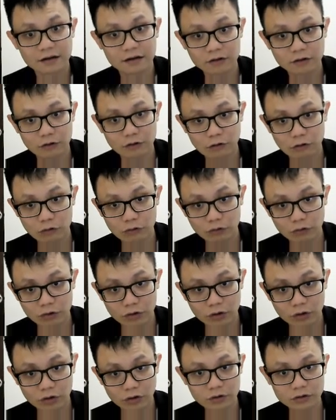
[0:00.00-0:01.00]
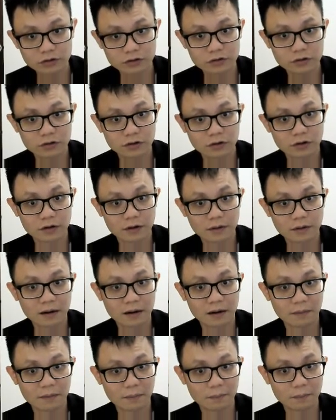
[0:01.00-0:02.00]
glucose,
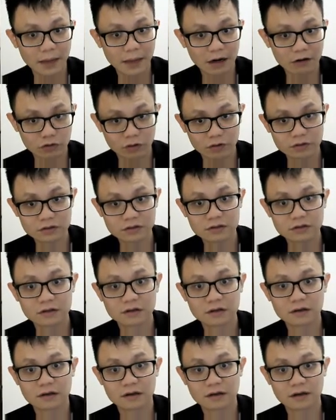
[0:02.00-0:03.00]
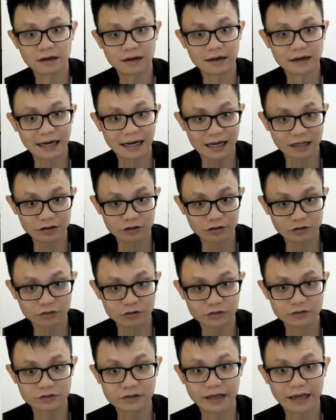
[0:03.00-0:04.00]
maltose,
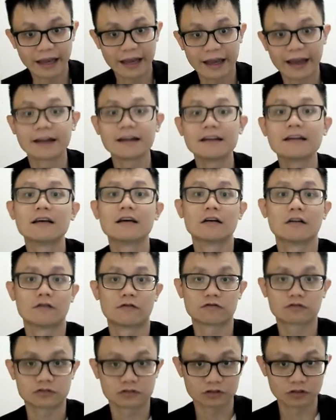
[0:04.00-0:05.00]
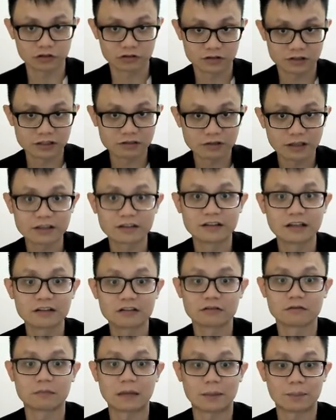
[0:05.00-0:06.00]
galactose, and fructose. This one you need to
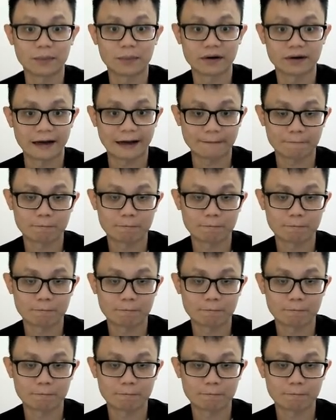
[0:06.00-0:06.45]
remember. I